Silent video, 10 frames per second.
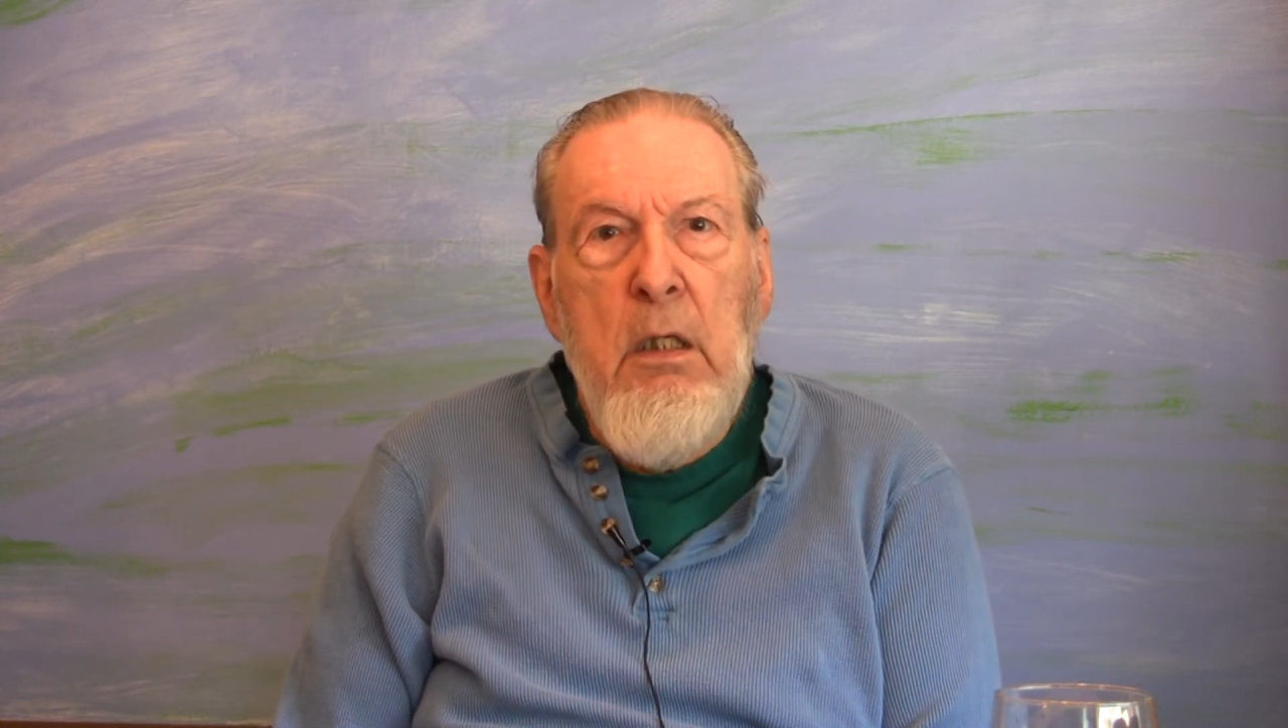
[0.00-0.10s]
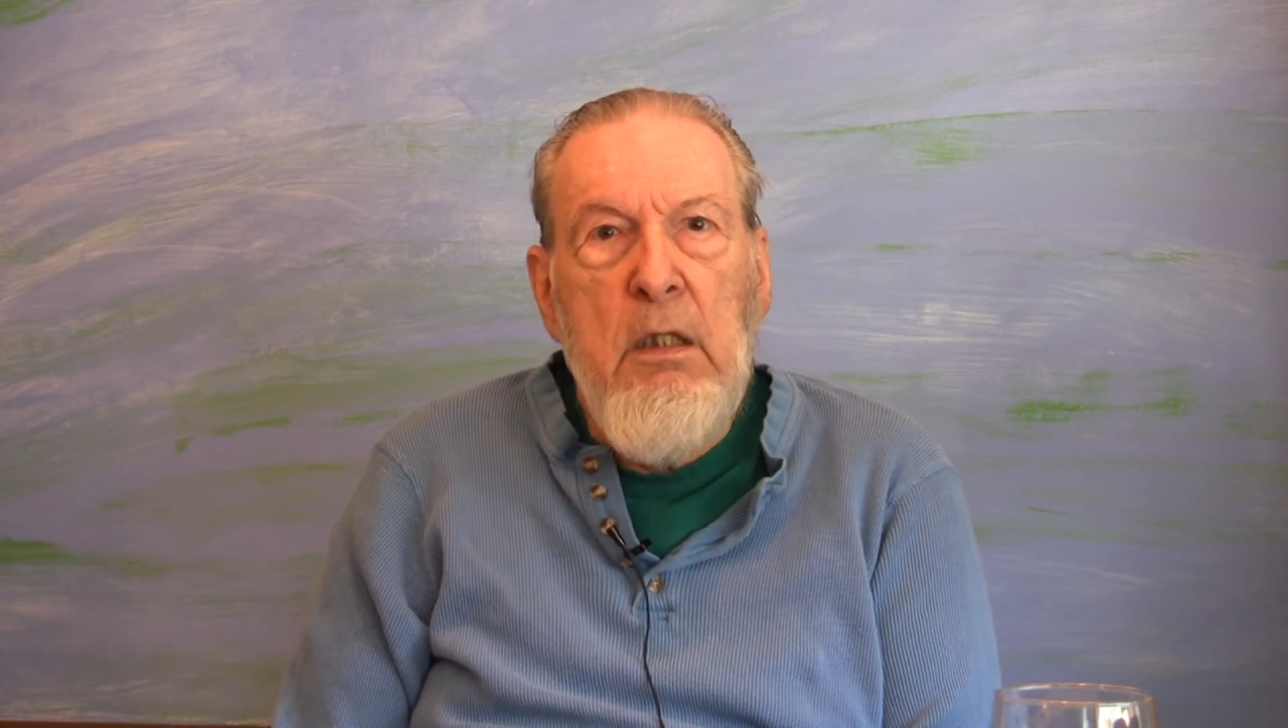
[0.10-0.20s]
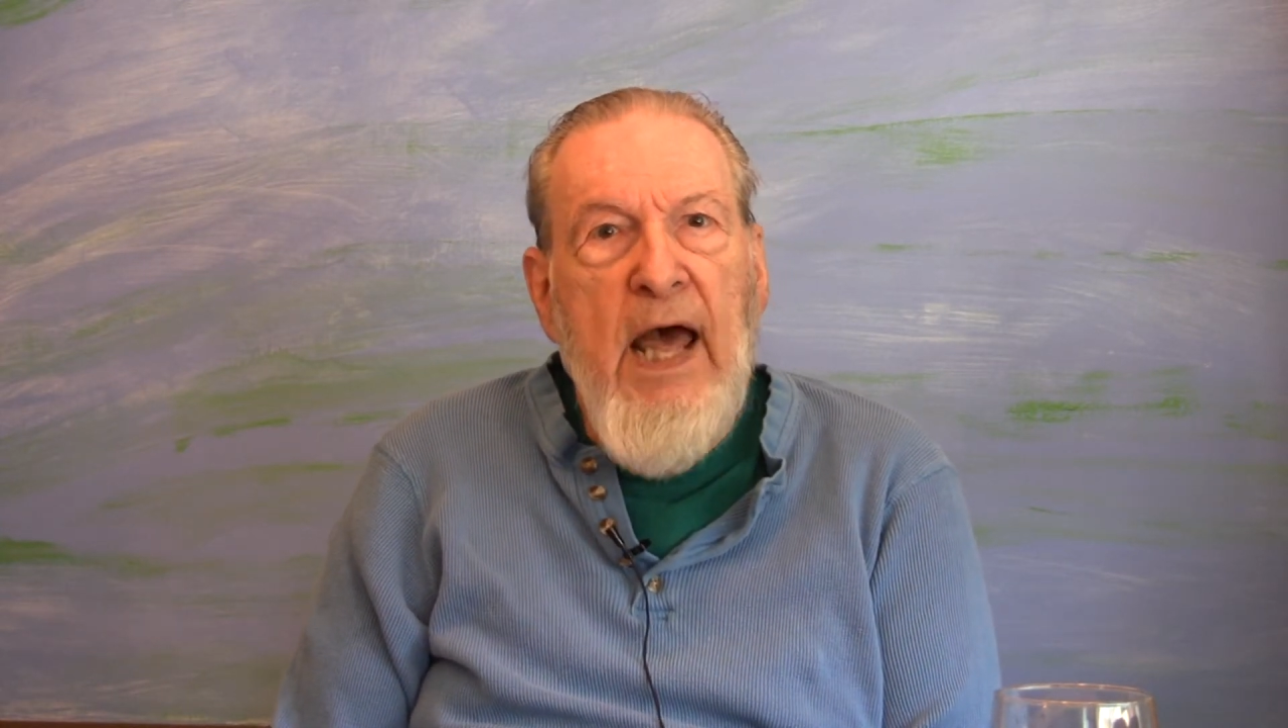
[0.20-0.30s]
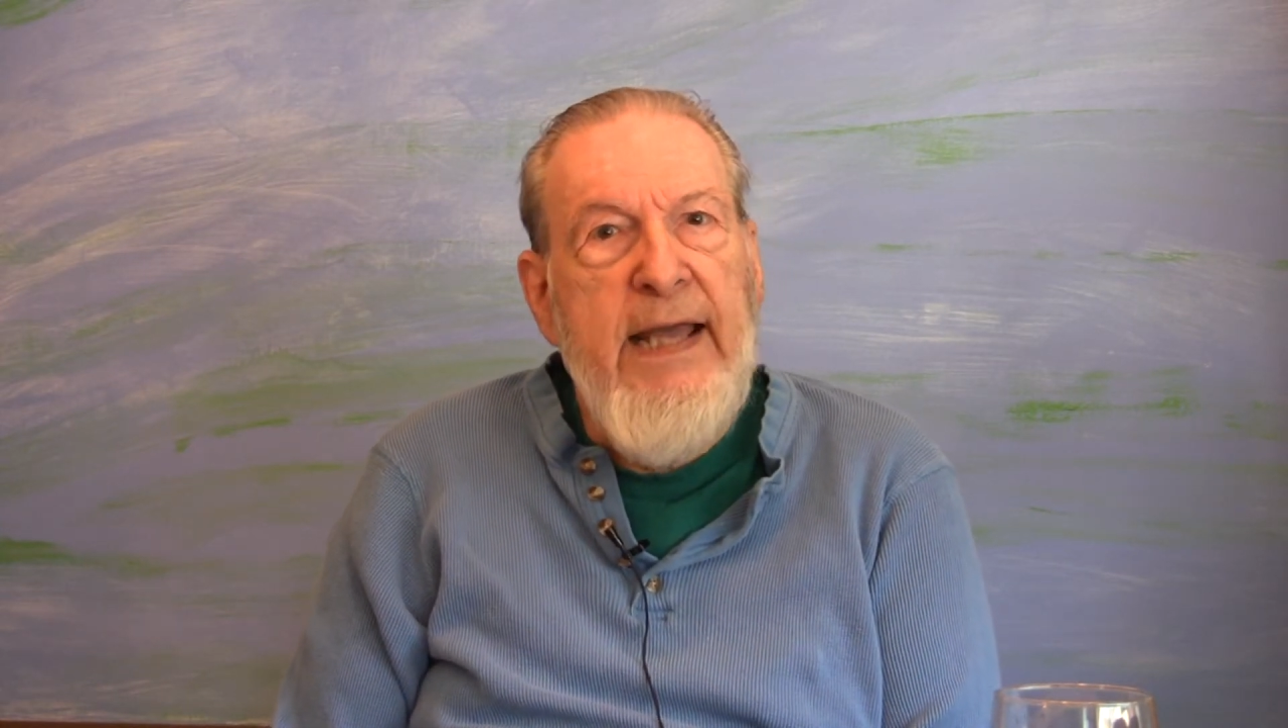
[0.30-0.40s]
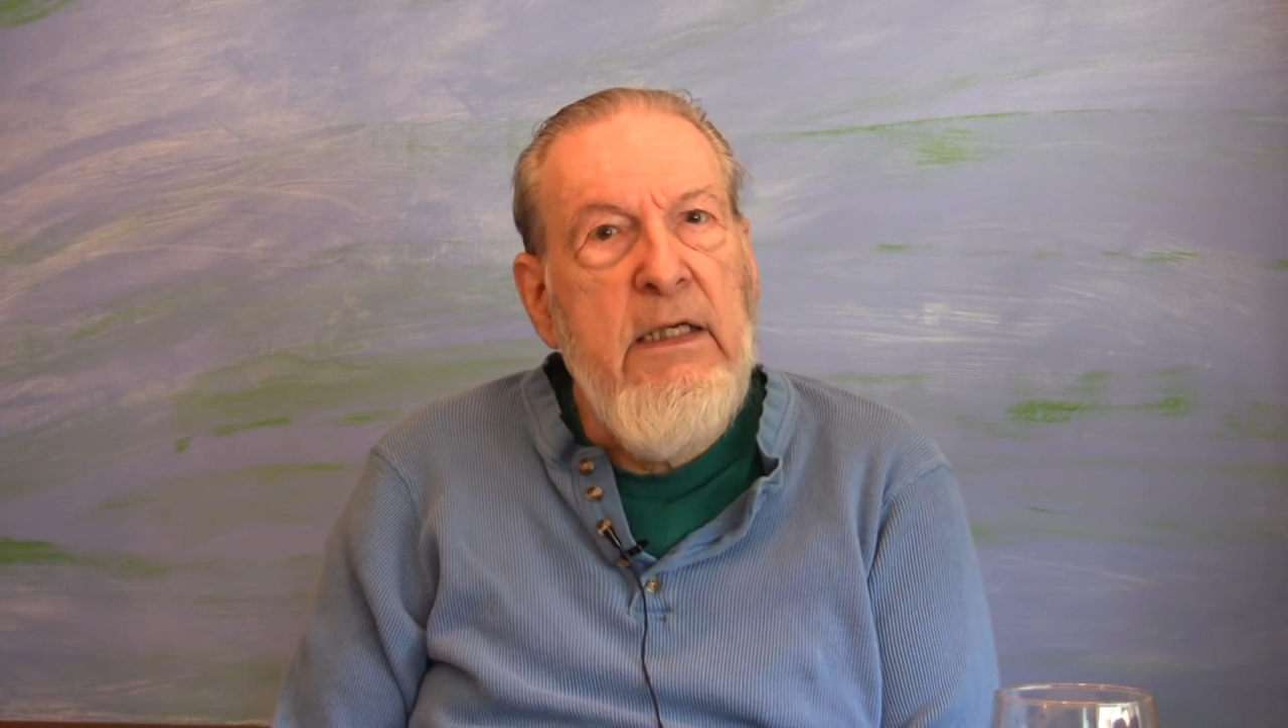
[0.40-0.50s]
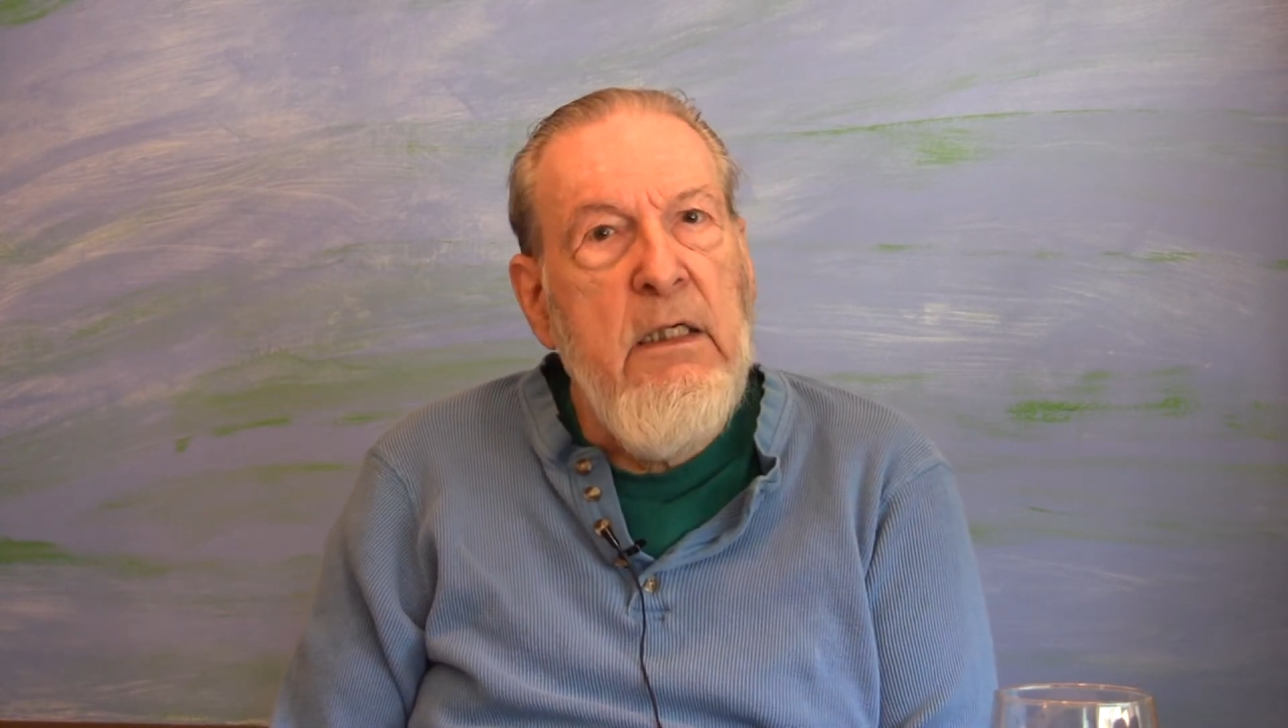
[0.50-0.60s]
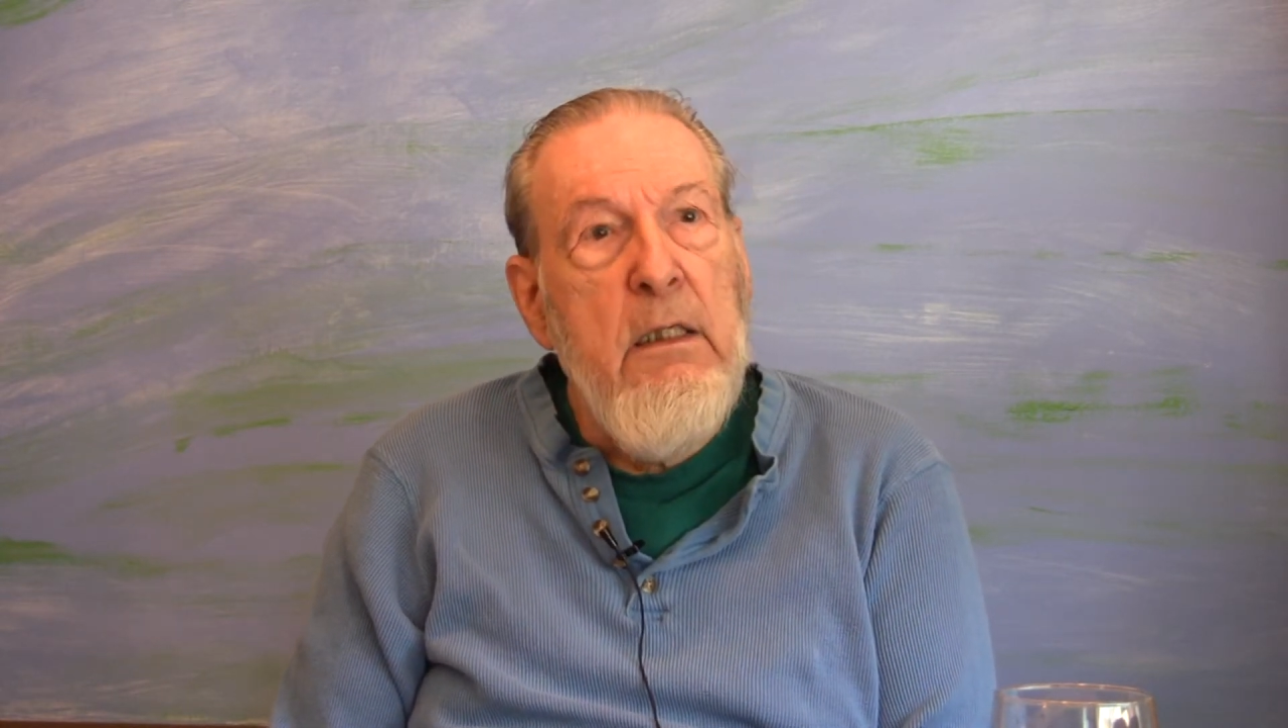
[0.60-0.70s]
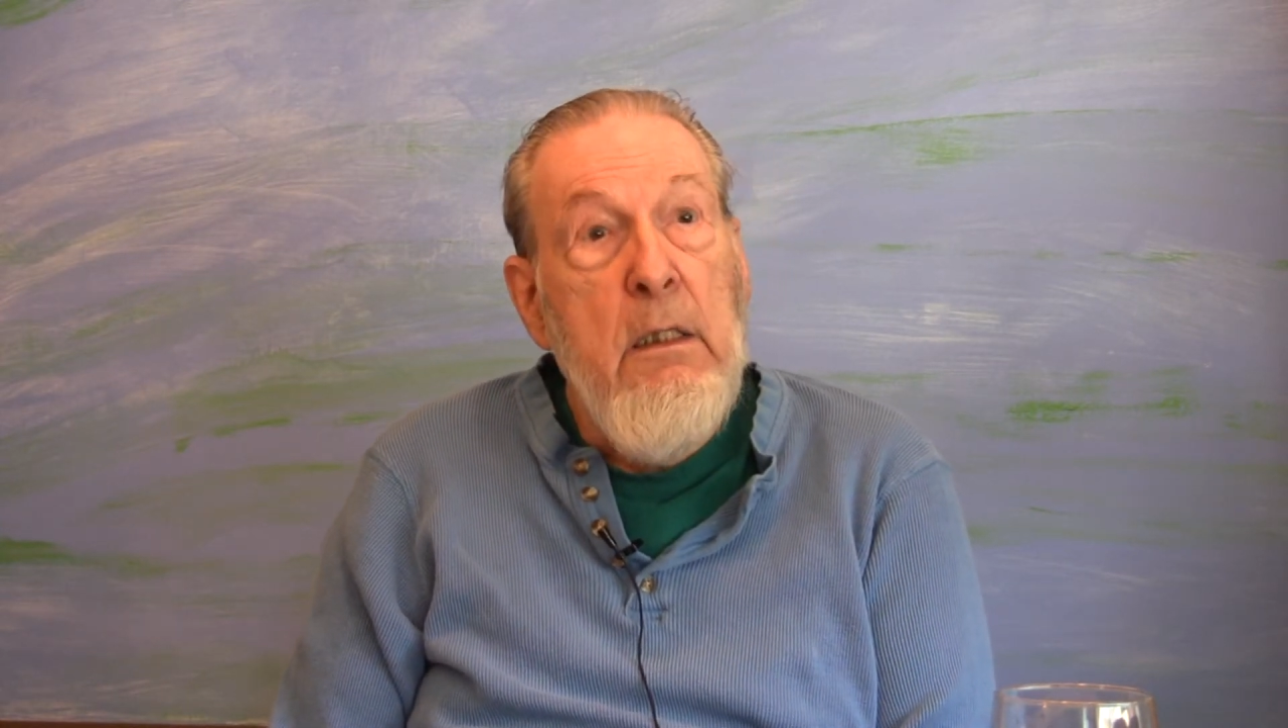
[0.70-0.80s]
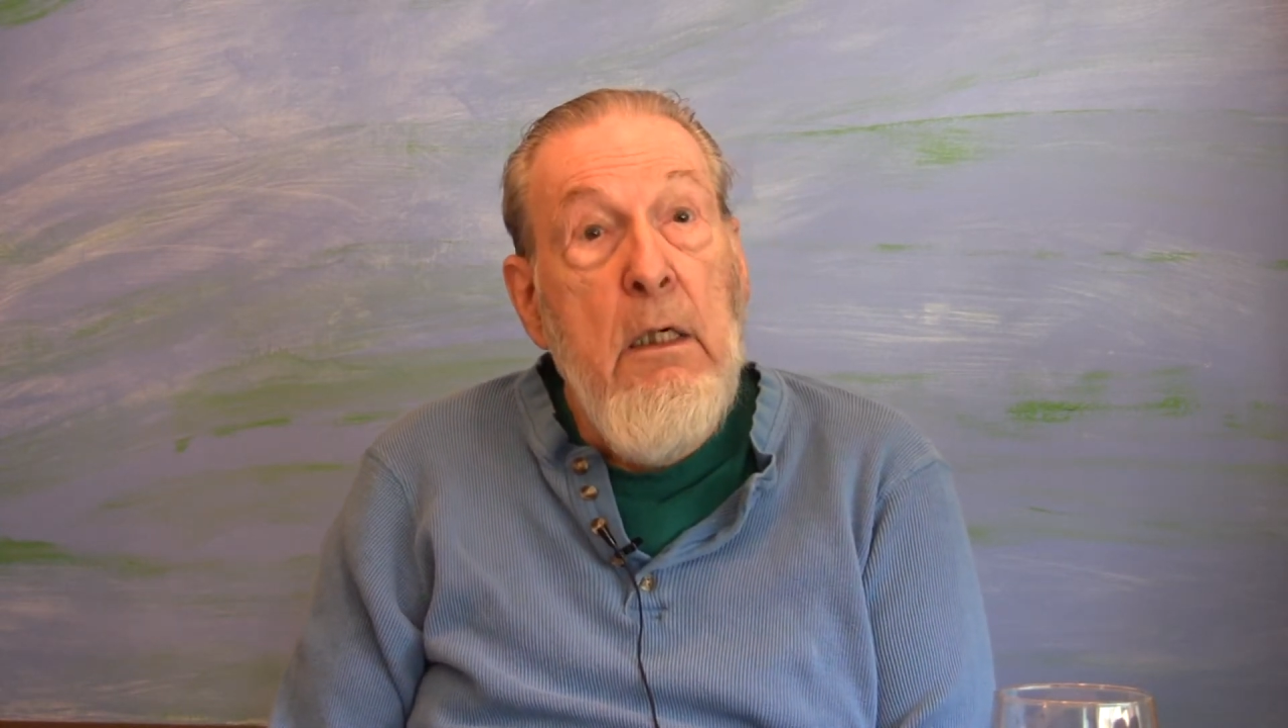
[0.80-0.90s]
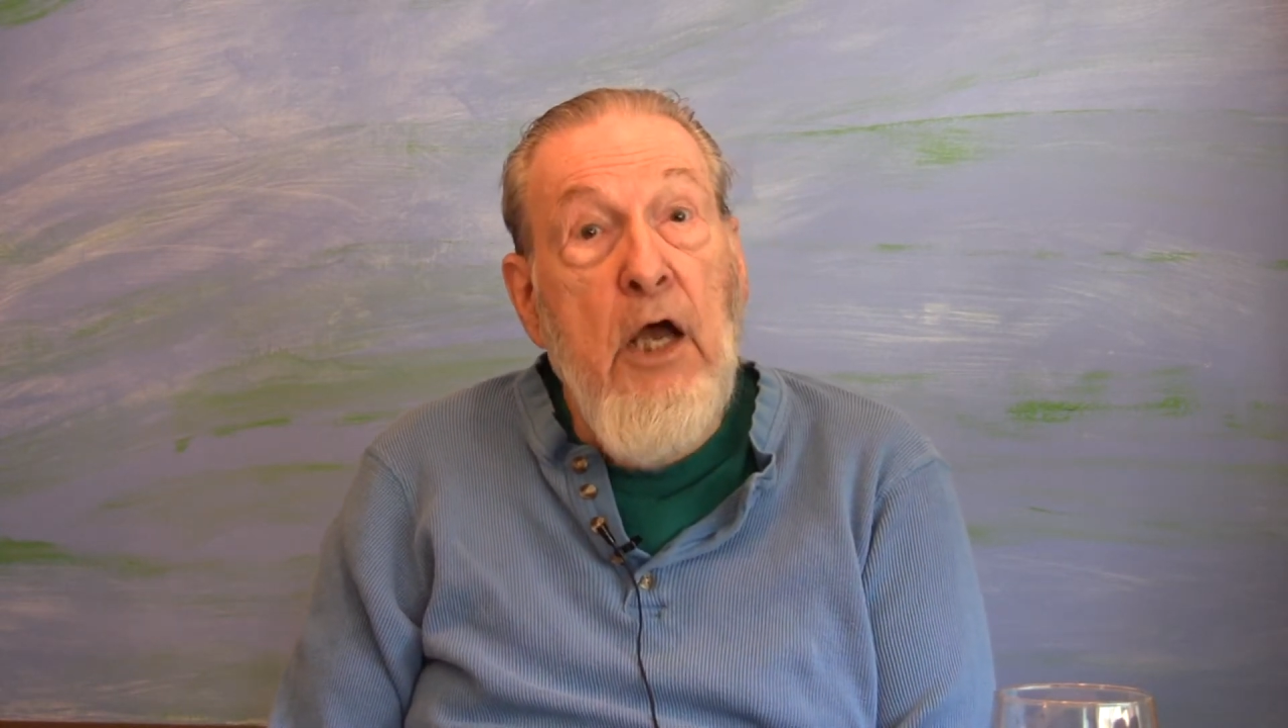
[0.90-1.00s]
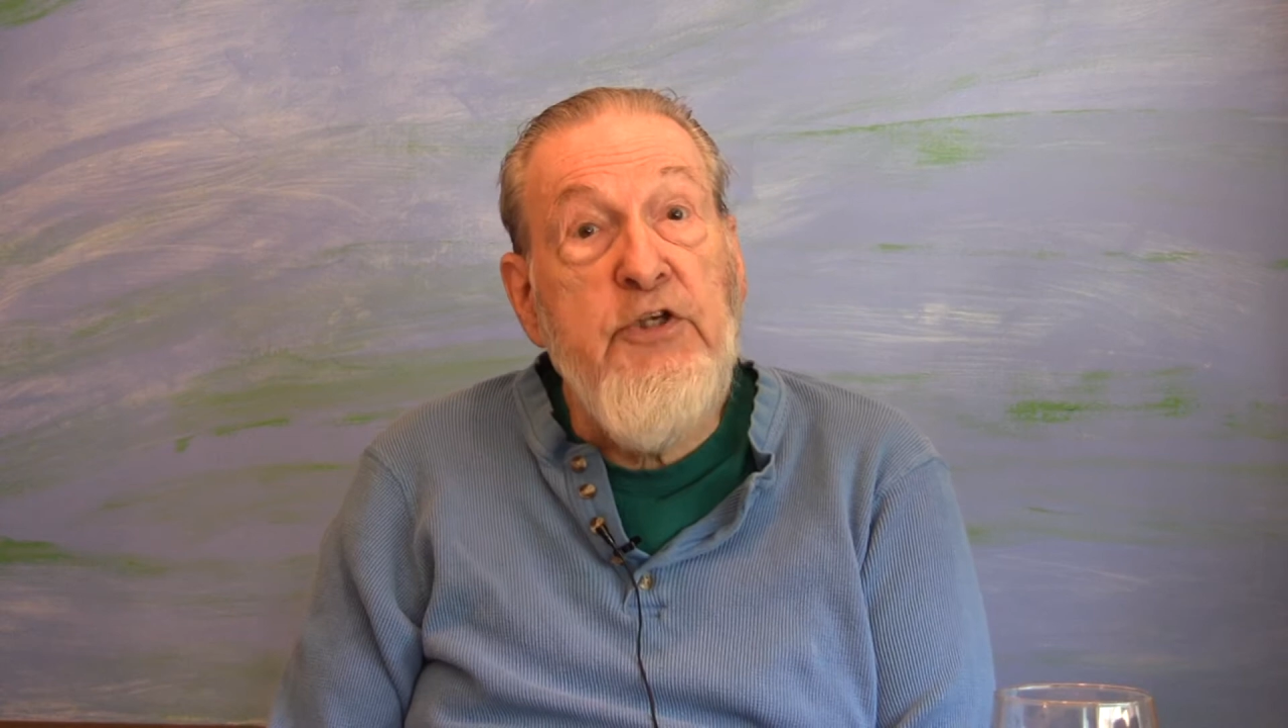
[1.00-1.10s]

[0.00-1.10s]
like a